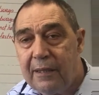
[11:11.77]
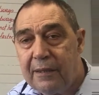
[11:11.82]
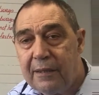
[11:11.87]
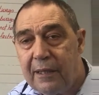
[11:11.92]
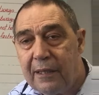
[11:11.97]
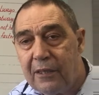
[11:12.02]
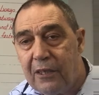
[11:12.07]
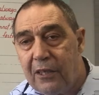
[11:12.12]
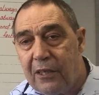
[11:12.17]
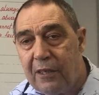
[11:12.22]

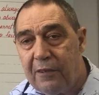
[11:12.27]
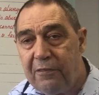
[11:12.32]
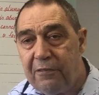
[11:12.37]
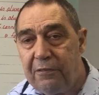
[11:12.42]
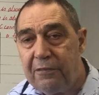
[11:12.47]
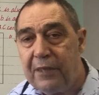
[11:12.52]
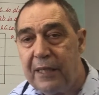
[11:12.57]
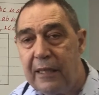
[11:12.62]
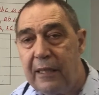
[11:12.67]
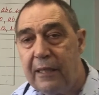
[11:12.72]
that I've
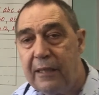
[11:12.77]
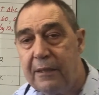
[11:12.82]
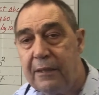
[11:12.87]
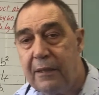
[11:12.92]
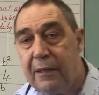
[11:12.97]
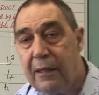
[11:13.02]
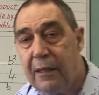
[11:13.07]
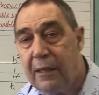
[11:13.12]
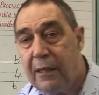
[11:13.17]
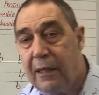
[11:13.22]
found,
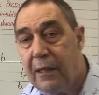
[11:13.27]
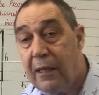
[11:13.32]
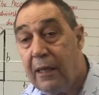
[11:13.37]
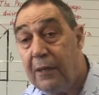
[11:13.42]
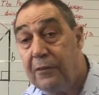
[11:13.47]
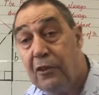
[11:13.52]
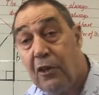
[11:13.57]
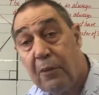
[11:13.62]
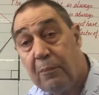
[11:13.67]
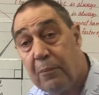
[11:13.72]

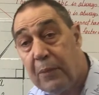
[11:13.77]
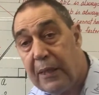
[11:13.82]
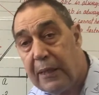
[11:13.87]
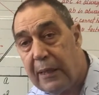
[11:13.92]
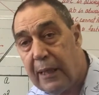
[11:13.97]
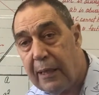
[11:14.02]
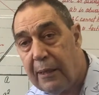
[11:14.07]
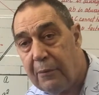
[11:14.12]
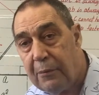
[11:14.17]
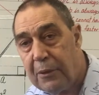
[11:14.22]
not been
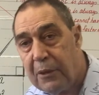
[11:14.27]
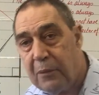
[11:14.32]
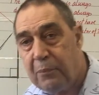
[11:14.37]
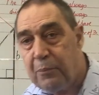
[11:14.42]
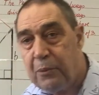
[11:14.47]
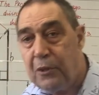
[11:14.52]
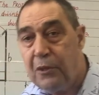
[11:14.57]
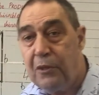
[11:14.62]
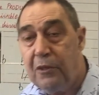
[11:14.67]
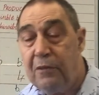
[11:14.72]
able to
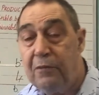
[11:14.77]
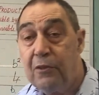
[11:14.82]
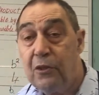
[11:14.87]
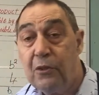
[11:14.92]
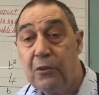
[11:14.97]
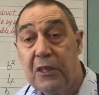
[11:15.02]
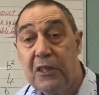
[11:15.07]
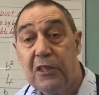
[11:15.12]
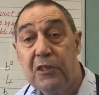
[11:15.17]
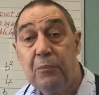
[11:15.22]
prove or
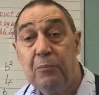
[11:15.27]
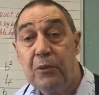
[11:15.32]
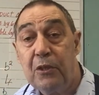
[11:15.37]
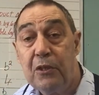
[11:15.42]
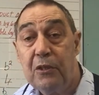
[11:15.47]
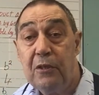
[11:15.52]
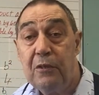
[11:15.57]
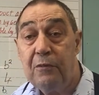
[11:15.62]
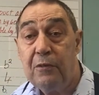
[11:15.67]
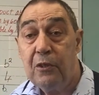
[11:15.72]

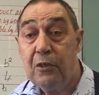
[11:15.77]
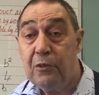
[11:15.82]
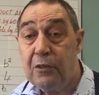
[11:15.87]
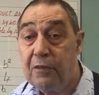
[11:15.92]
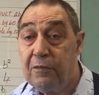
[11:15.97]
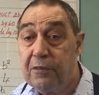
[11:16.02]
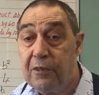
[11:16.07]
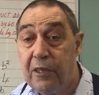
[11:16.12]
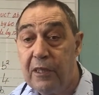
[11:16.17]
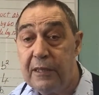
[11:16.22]
disprove or to
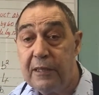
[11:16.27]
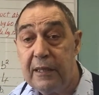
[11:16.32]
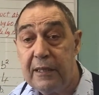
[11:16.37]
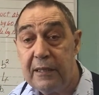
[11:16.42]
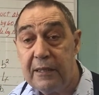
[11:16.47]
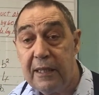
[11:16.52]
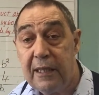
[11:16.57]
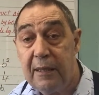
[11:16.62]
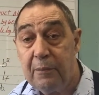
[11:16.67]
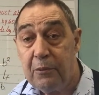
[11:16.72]
find an
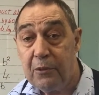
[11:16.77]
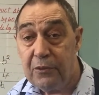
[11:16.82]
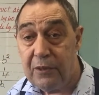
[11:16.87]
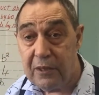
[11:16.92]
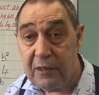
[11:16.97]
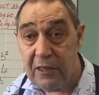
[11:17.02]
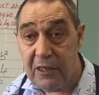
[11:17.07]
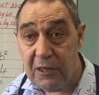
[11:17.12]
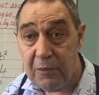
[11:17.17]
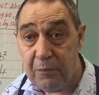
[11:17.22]
example
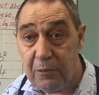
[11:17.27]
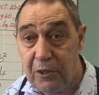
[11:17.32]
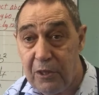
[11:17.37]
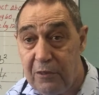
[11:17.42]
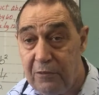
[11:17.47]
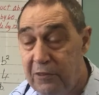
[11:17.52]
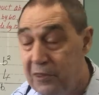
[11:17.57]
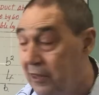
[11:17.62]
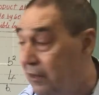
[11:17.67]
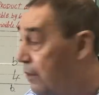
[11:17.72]
that
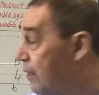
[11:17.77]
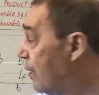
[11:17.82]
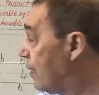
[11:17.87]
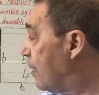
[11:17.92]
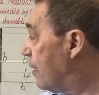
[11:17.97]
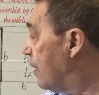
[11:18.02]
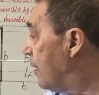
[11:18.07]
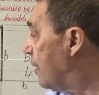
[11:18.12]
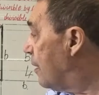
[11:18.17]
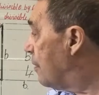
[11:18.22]
disproves it,
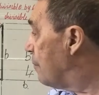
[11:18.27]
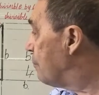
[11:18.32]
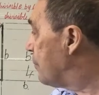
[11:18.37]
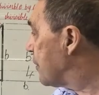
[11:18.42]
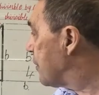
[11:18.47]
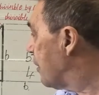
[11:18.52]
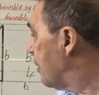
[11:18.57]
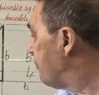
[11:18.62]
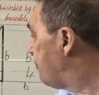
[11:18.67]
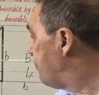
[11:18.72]
but
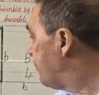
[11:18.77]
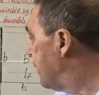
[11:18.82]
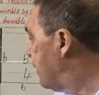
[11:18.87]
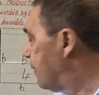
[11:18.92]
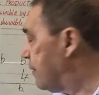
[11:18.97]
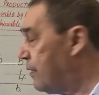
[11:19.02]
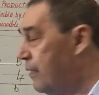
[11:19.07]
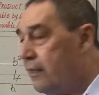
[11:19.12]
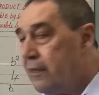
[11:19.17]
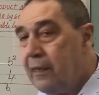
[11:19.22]
I've
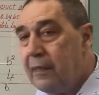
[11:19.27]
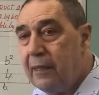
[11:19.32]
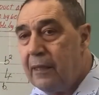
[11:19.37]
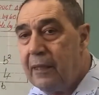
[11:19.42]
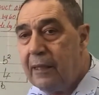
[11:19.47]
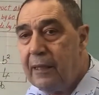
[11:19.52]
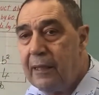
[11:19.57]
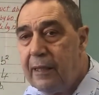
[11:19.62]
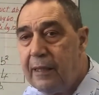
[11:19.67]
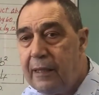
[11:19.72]
found that
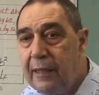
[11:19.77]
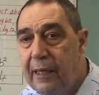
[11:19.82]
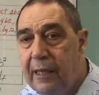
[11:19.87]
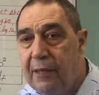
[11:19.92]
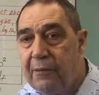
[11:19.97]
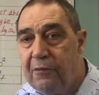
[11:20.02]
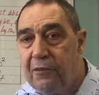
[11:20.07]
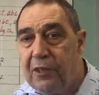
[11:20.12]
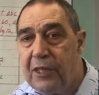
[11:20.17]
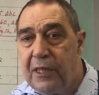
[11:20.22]
in
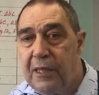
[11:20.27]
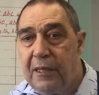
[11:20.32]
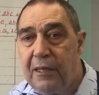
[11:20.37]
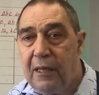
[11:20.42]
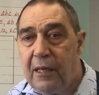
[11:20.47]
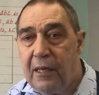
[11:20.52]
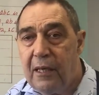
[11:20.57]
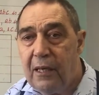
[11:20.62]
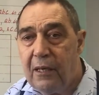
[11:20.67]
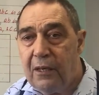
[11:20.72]
every
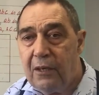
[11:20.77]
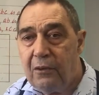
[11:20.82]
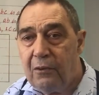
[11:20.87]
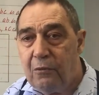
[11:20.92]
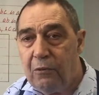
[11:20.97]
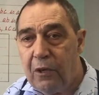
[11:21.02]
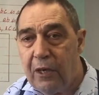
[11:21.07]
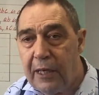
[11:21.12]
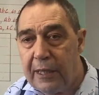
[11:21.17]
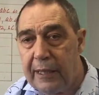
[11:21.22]

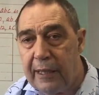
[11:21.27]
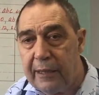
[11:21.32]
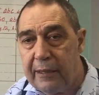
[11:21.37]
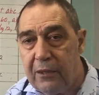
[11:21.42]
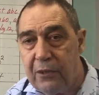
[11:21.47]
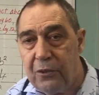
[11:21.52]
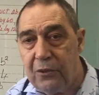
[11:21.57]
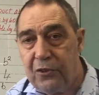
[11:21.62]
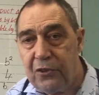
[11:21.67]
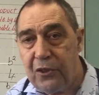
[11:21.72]

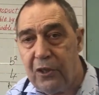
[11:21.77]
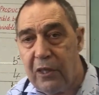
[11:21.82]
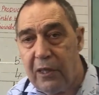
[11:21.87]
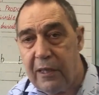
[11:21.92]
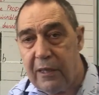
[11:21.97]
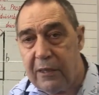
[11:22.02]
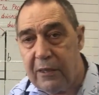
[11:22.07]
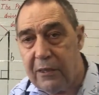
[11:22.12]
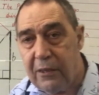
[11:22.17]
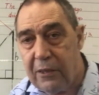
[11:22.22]
right-angled
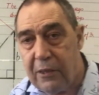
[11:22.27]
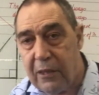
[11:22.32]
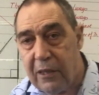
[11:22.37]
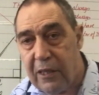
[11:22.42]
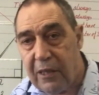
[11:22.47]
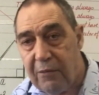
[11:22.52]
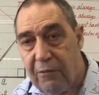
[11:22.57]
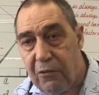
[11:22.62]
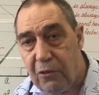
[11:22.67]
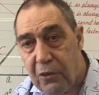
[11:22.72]
triangle
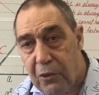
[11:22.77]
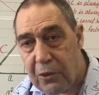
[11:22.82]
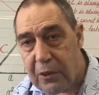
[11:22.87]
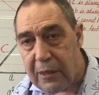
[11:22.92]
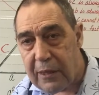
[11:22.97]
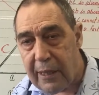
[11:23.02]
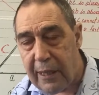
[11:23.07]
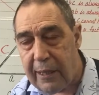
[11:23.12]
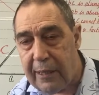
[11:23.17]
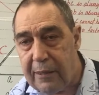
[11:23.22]
I've
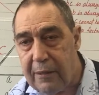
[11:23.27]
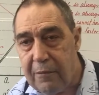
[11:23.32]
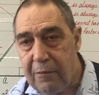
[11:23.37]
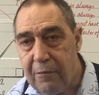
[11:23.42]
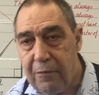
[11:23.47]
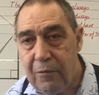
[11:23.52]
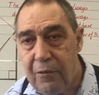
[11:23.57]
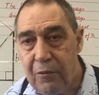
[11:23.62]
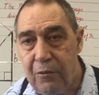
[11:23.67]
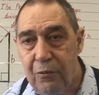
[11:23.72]
looked at,
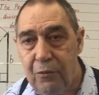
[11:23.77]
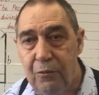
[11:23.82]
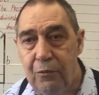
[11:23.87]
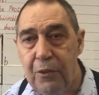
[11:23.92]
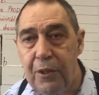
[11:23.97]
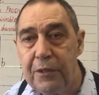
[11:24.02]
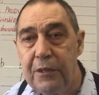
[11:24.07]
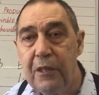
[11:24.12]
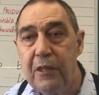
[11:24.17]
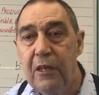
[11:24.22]

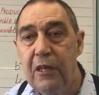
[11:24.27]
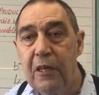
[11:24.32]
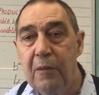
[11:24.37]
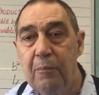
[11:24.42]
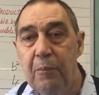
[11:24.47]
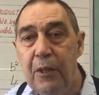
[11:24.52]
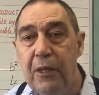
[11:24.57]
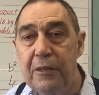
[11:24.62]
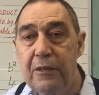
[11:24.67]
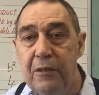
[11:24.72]
where
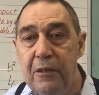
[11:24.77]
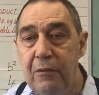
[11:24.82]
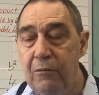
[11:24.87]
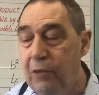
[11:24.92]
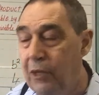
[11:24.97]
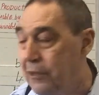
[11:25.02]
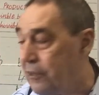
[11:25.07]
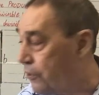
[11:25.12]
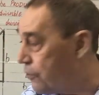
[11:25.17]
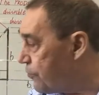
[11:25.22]

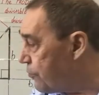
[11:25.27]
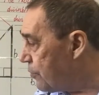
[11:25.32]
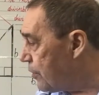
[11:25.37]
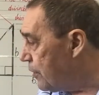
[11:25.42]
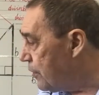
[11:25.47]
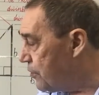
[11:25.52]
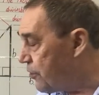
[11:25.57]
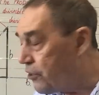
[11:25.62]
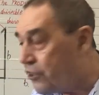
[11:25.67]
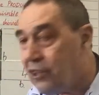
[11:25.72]
the
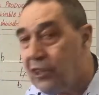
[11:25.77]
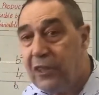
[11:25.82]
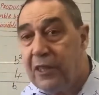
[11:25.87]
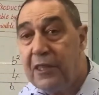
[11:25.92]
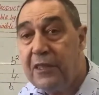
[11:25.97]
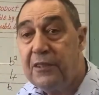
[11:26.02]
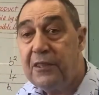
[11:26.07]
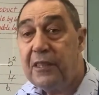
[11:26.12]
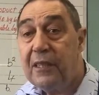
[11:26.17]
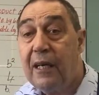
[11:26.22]
three
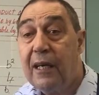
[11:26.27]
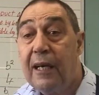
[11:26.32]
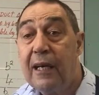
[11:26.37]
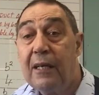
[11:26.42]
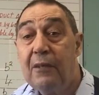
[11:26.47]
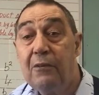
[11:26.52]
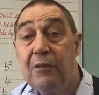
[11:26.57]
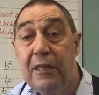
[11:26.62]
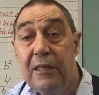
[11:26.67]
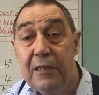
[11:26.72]
sides
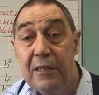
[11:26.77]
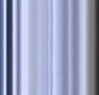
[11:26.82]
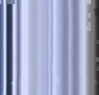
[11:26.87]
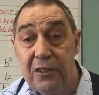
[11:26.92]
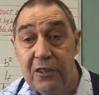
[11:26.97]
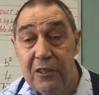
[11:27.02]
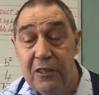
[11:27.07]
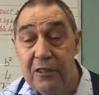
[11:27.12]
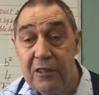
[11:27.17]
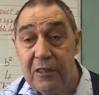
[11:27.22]
are
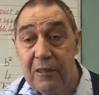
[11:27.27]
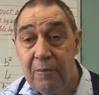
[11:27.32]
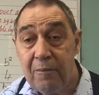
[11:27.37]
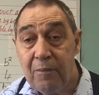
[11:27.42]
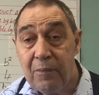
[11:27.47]
integers,